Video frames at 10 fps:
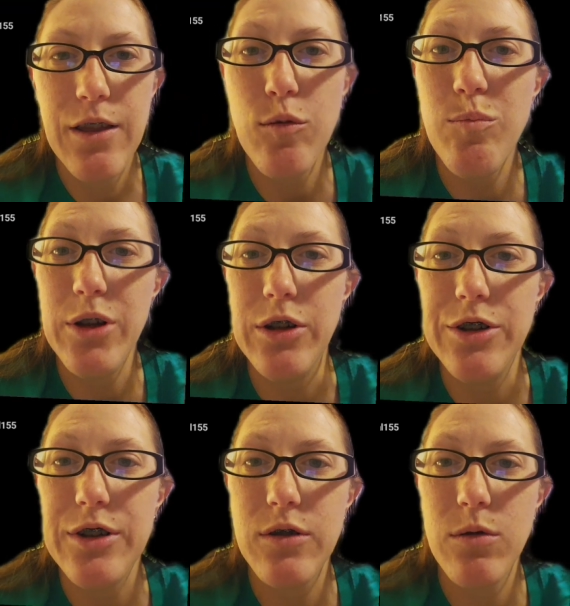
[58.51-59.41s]
they're
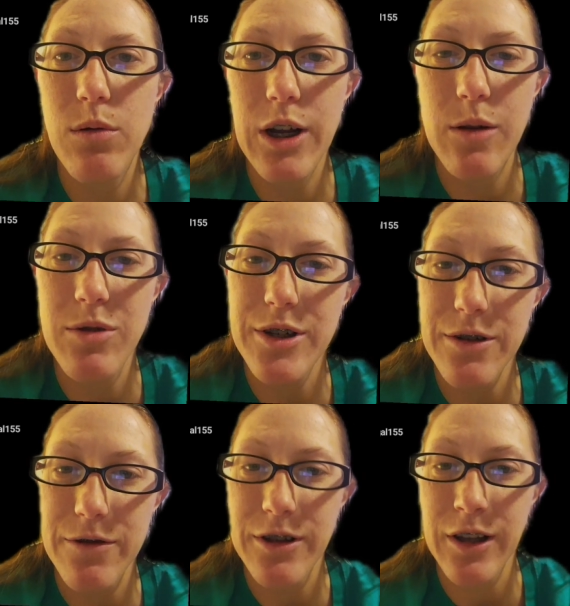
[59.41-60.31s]
built quite a bit
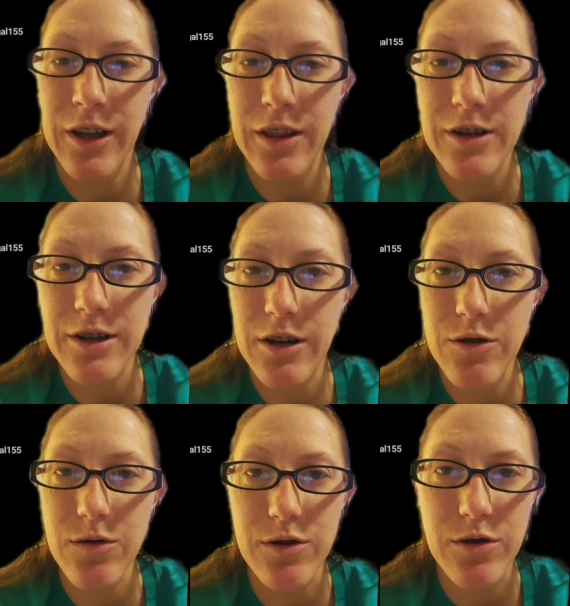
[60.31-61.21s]
differently than
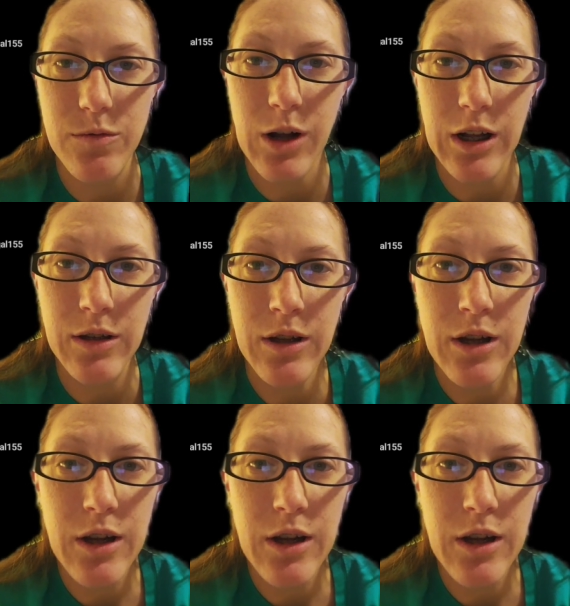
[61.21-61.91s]
dinosaurs as well,